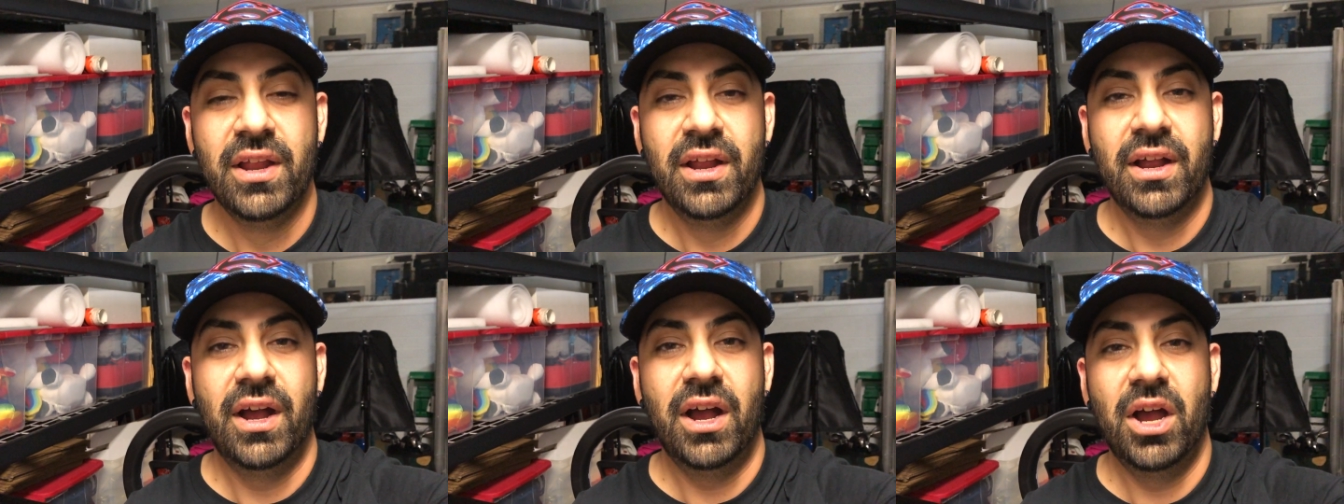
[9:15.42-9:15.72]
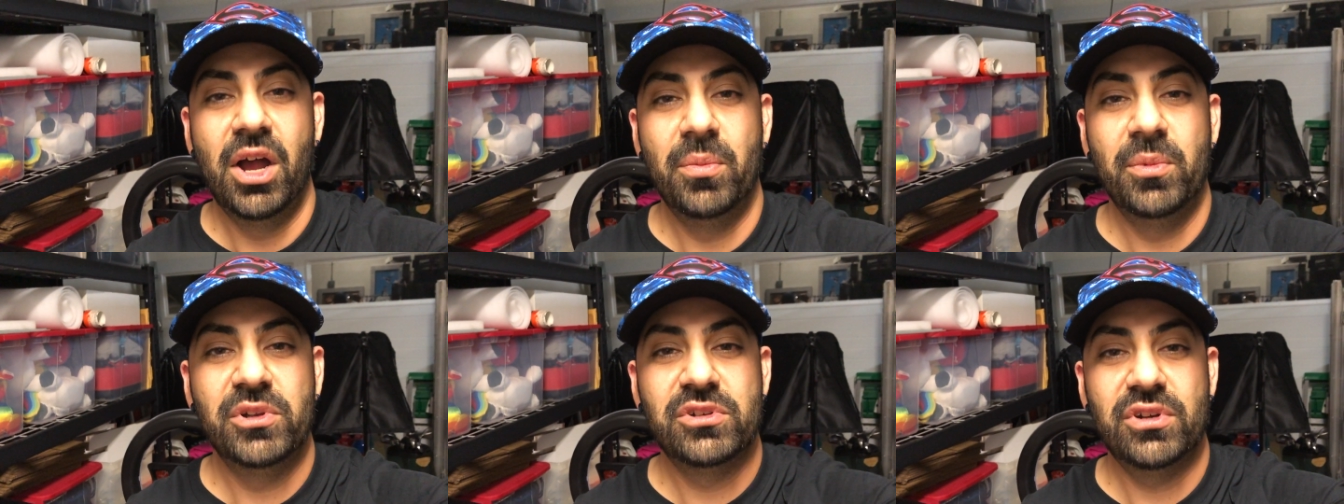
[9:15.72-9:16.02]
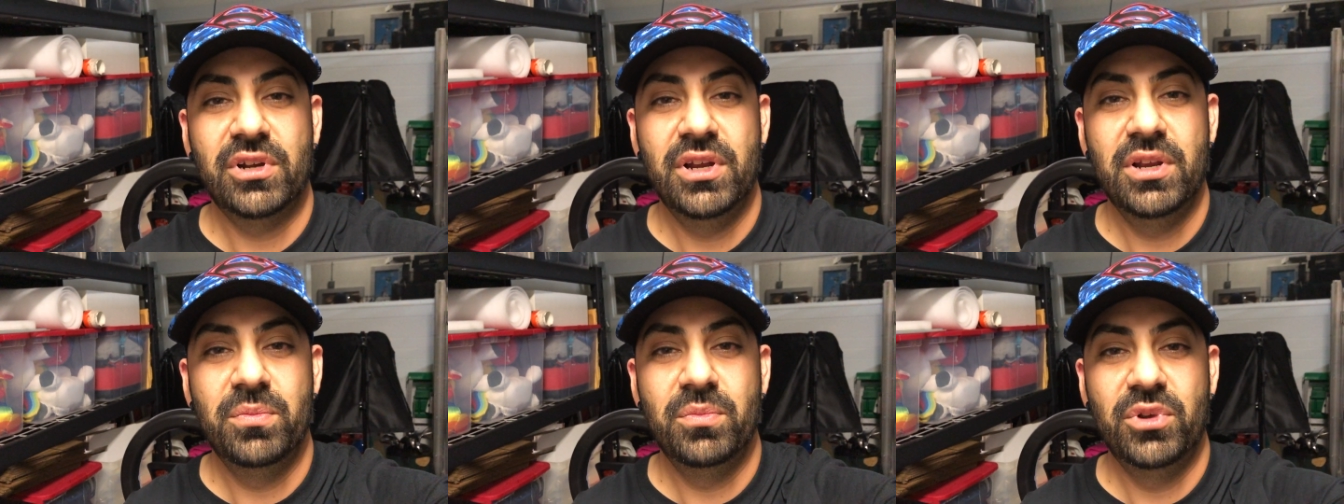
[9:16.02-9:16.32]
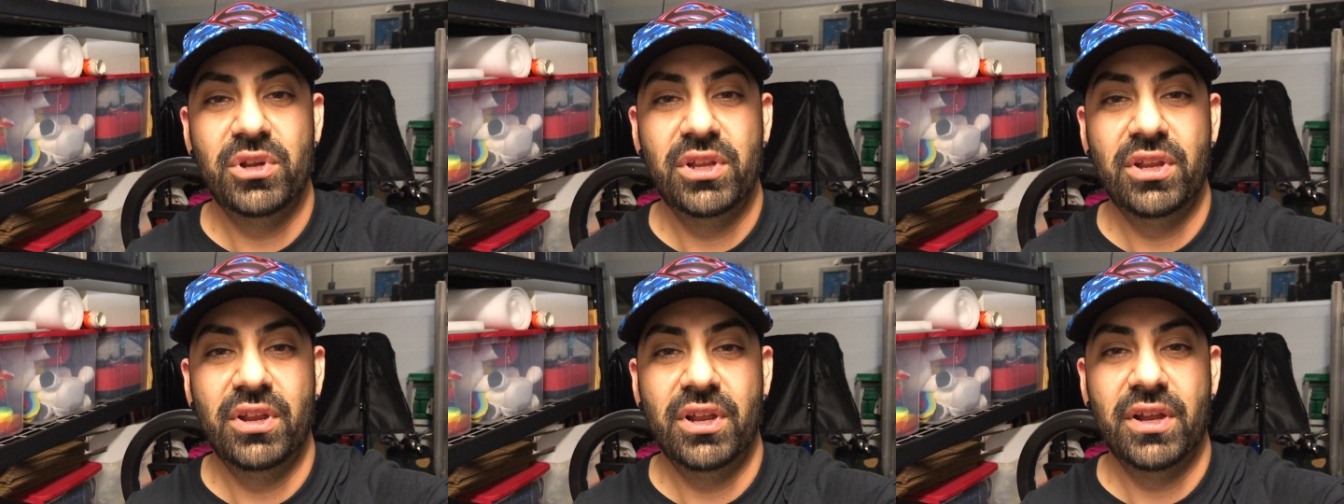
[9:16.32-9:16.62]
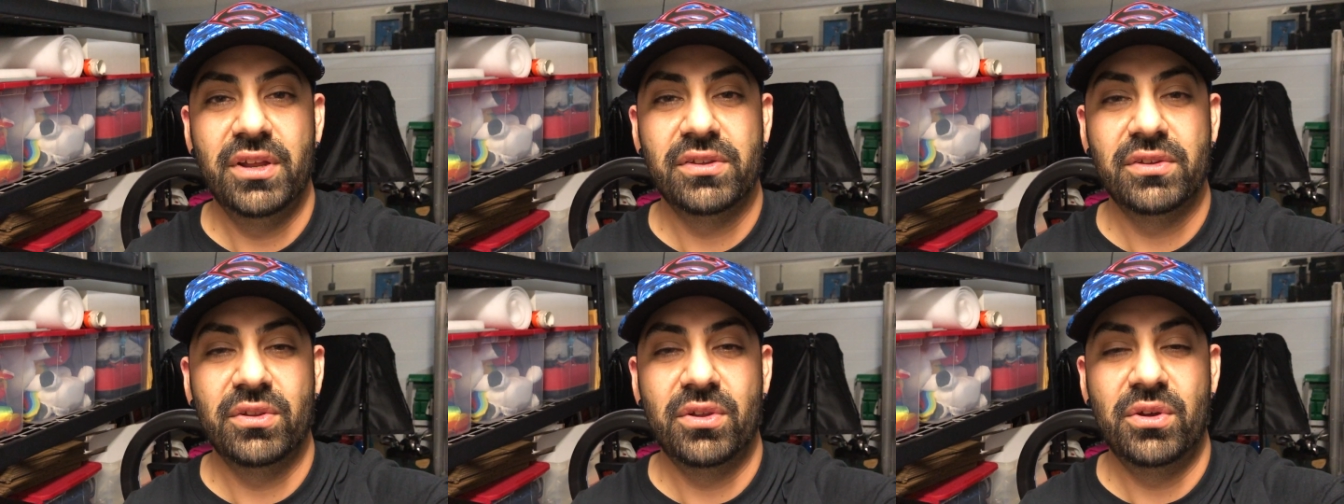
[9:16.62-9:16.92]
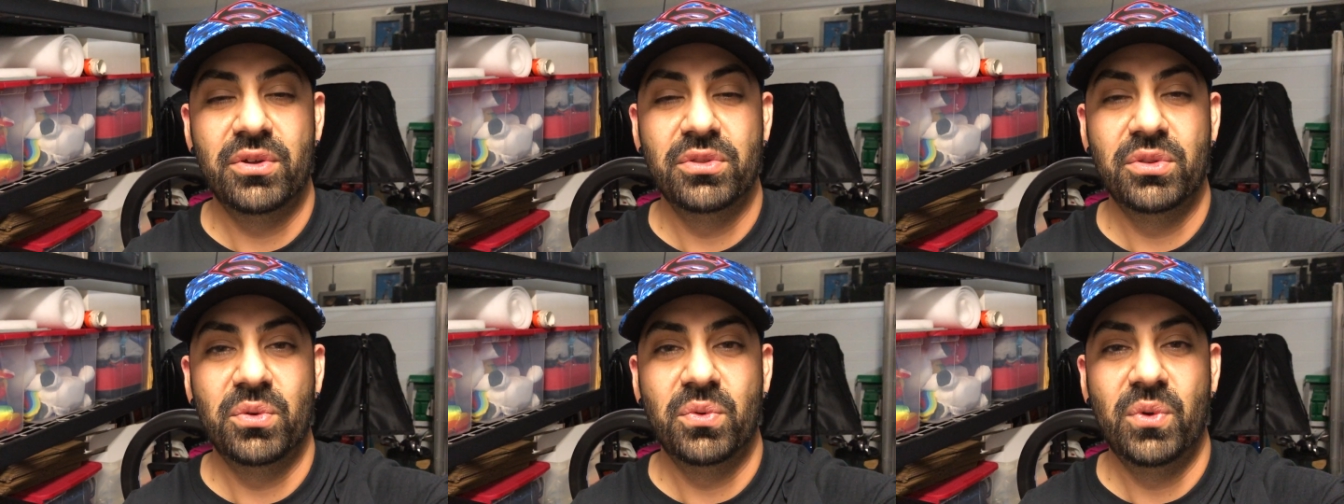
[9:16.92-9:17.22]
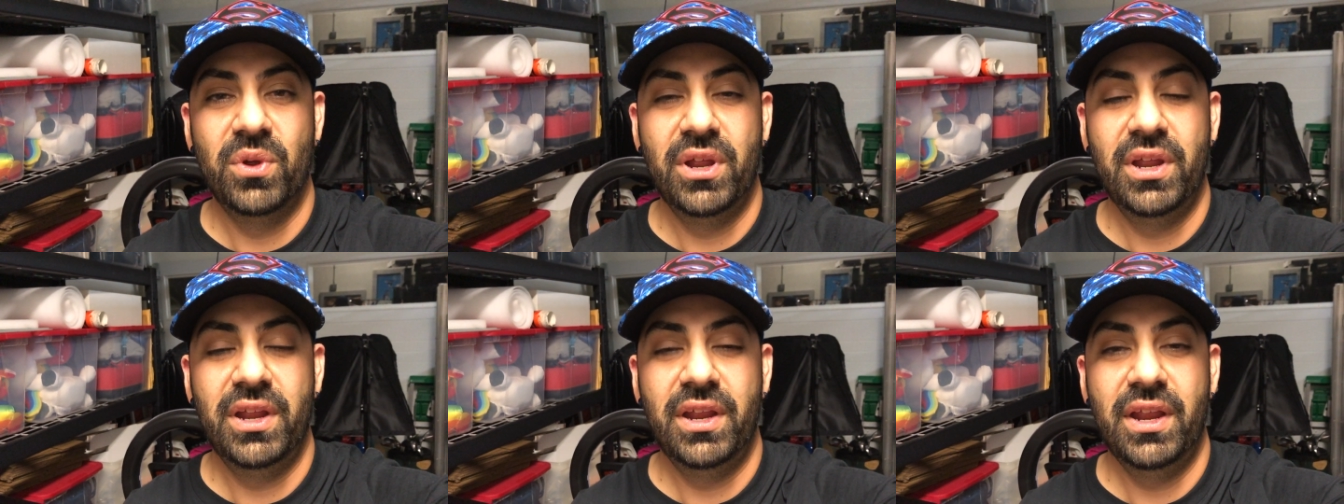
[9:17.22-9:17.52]
I'm going to try and bring you guys along the
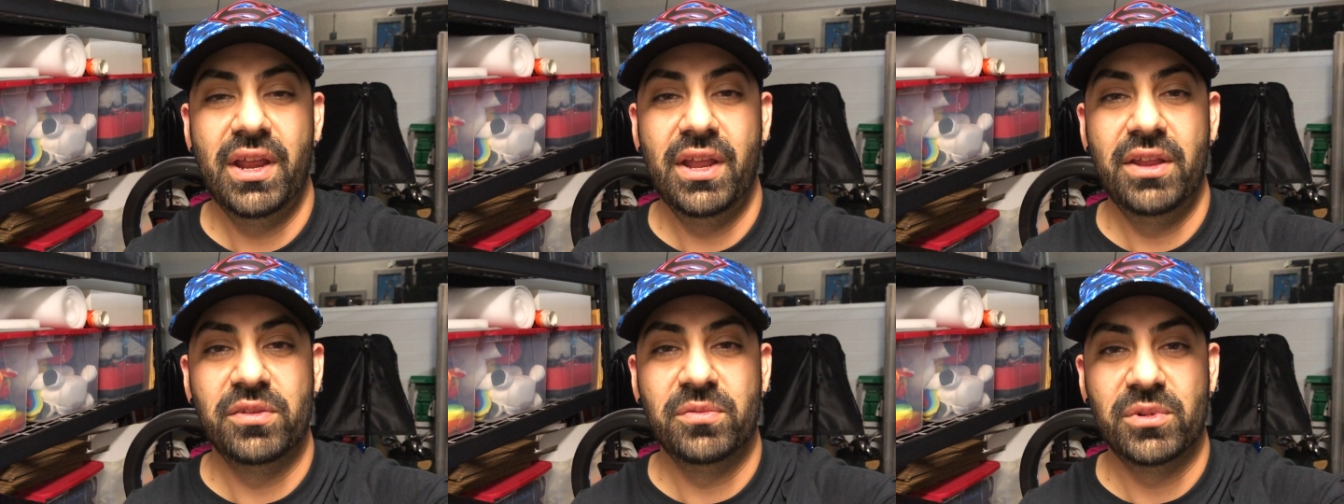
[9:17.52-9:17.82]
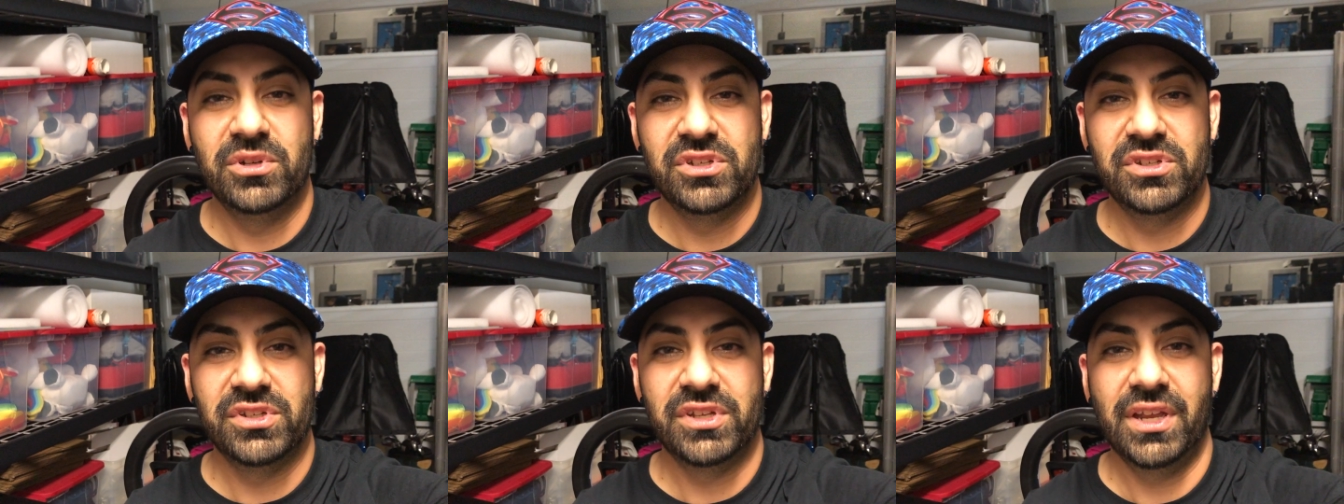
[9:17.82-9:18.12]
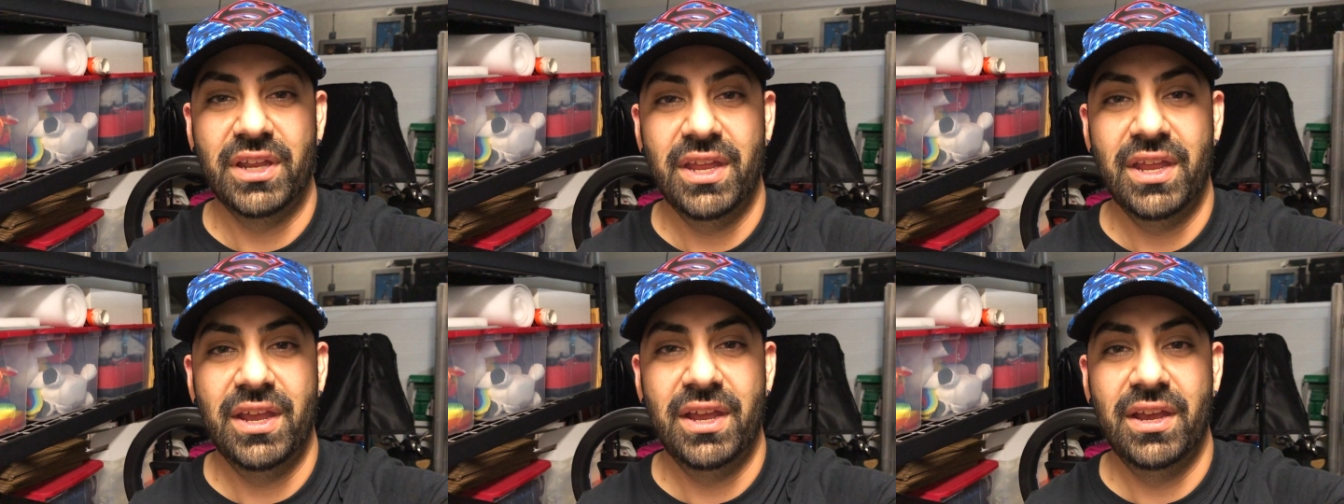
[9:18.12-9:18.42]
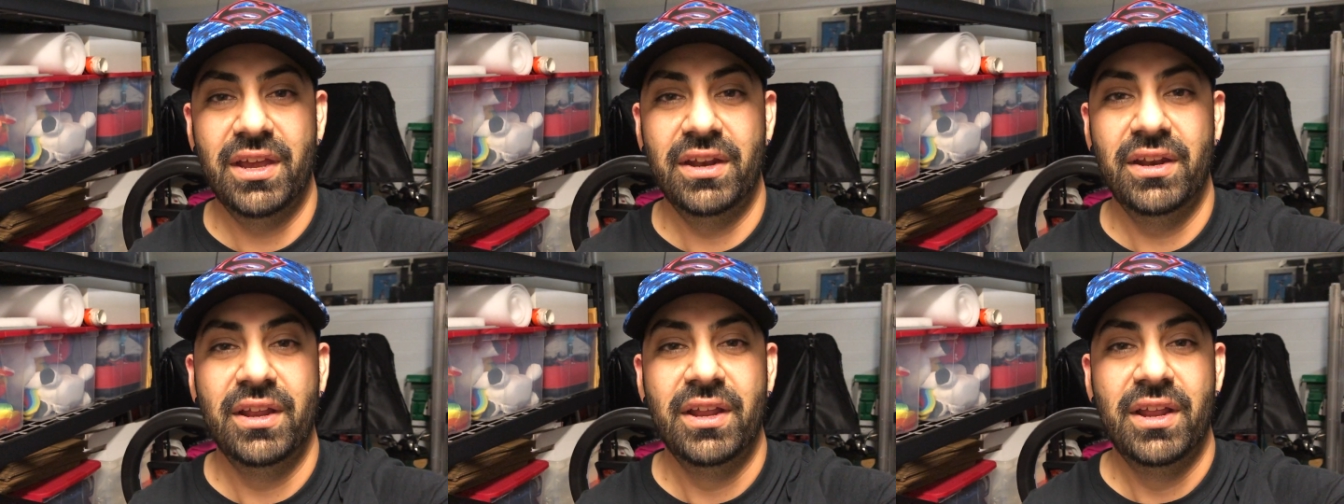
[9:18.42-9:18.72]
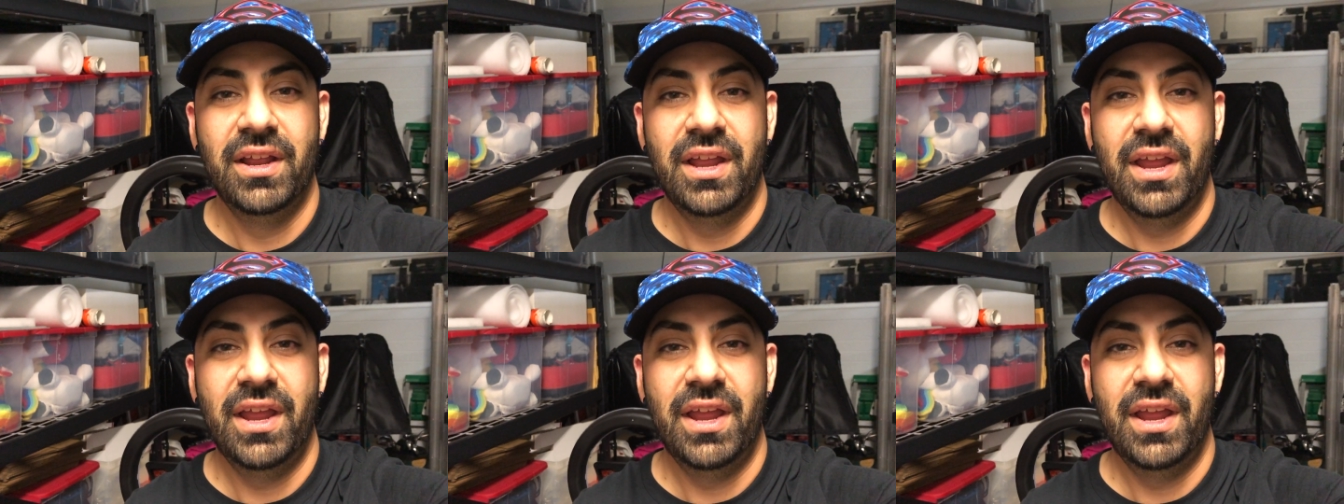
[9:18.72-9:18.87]
way as much as I can,